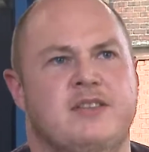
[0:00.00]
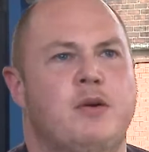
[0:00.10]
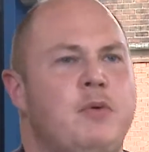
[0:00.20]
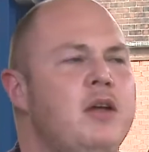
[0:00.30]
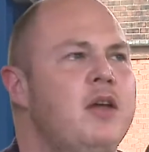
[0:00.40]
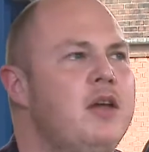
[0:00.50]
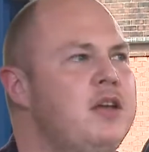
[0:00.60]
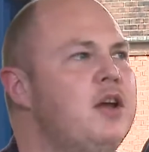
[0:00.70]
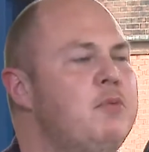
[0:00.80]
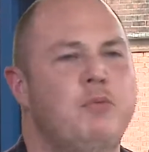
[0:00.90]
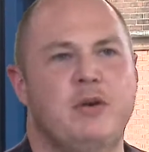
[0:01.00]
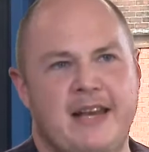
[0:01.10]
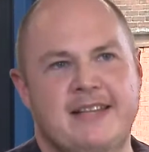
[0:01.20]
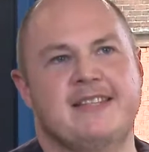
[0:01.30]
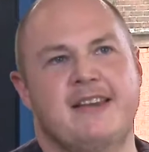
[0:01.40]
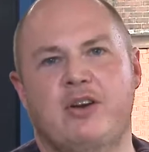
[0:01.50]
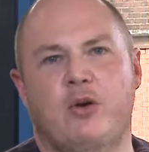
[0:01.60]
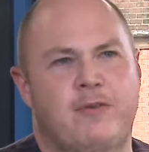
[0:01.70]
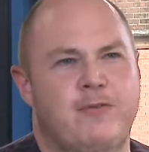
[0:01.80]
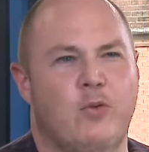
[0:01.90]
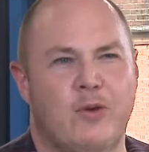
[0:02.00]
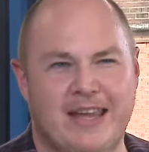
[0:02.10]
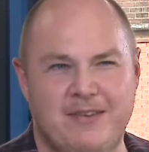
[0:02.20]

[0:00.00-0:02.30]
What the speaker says: So we wouldn't necessarily offer 4K